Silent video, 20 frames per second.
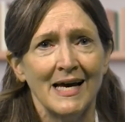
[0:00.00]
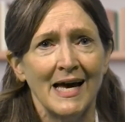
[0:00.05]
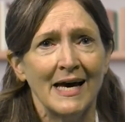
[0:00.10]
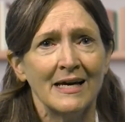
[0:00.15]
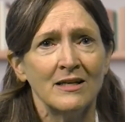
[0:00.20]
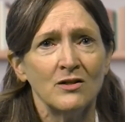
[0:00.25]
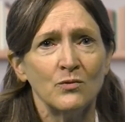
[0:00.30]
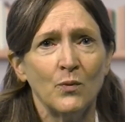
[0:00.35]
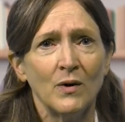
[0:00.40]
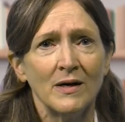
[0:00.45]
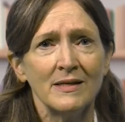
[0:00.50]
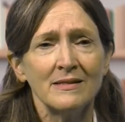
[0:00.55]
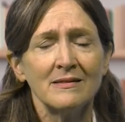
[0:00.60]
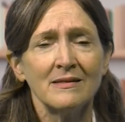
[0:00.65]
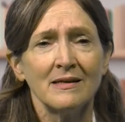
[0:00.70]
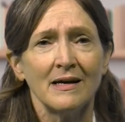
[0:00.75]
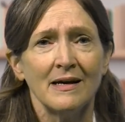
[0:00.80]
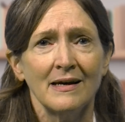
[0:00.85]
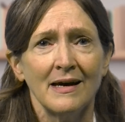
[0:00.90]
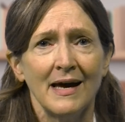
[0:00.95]
and was
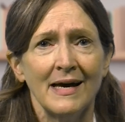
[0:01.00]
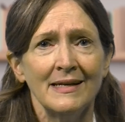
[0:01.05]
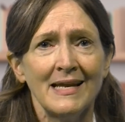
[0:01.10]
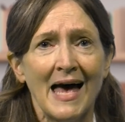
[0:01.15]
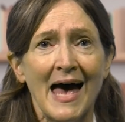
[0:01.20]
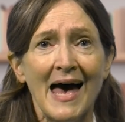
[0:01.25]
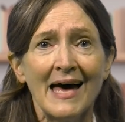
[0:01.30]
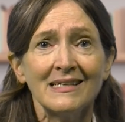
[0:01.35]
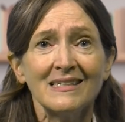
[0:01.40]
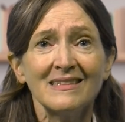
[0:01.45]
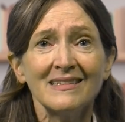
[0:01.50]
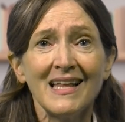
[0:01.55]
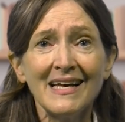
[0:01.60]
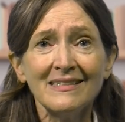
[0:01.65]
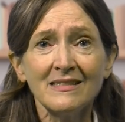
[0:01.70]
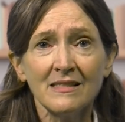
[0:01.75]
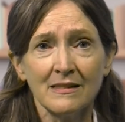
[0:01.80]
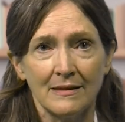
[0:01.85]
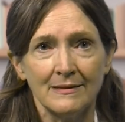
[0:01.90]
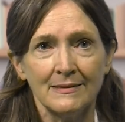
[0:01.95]
an
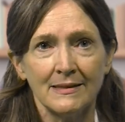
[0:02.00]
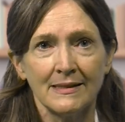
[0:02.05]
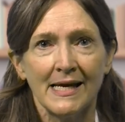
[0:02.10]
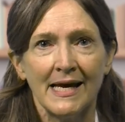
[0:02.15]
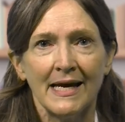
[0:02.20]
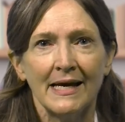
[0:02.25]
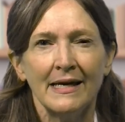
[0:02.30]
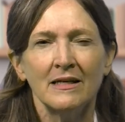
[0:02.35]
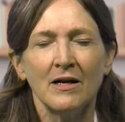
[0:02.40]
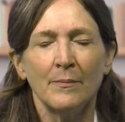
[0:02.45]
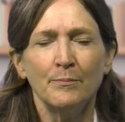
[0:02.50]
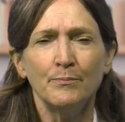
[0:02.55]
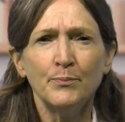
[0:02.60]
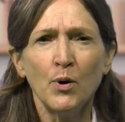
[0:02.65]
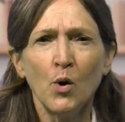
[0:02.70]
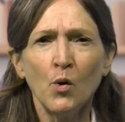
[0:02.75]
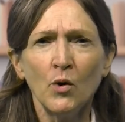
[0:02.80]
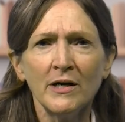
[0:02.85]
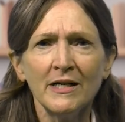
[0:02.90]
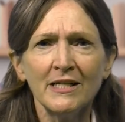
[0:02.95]
adolescent in a
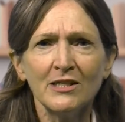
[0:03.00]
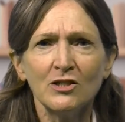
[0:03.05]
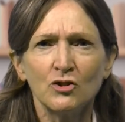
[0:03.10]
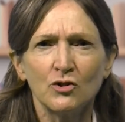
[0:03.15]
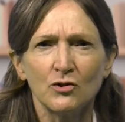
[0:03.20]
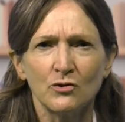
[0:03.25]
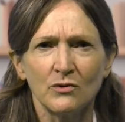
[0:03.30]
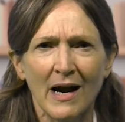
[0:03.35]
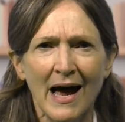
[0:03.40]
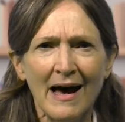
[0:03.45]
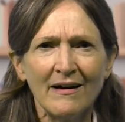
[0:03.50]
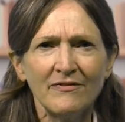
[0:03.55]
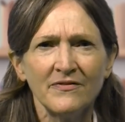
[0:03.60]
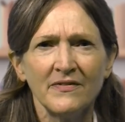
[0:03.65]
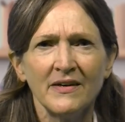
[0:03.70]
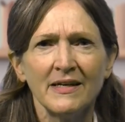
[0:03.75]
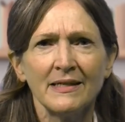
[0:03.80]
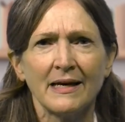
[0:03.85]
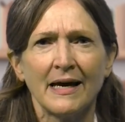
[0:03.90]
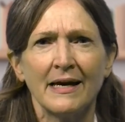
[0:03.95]

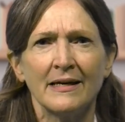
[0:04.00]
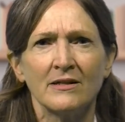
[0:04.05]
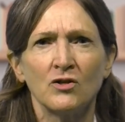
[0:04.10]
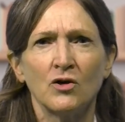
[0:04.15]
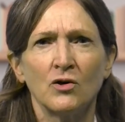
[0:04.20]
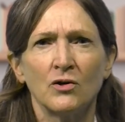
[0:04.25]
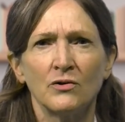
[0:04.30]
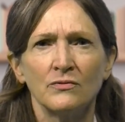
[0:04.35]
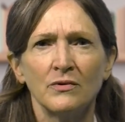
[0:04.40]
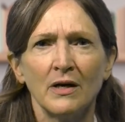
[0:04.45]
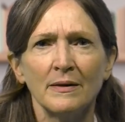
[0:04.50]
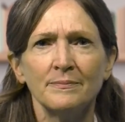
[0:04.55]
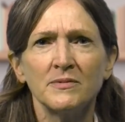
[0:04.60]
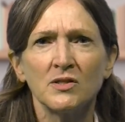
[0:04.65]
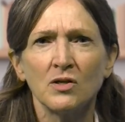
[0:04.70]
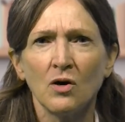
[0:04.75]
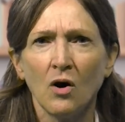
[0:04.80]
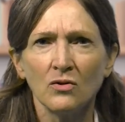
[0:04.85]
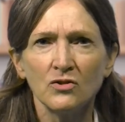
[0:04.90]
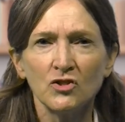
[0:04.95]
pornographic and corrupt
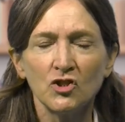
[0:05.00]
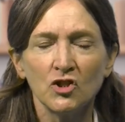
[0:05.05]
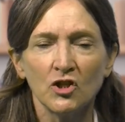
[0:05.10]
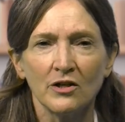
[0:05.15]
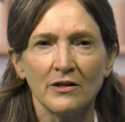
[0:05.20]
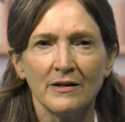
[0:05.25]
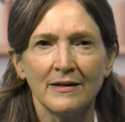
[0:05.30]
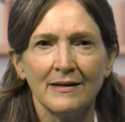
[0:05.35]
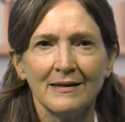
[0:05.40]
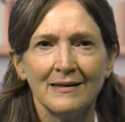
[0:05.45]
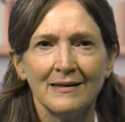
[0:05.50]
culture.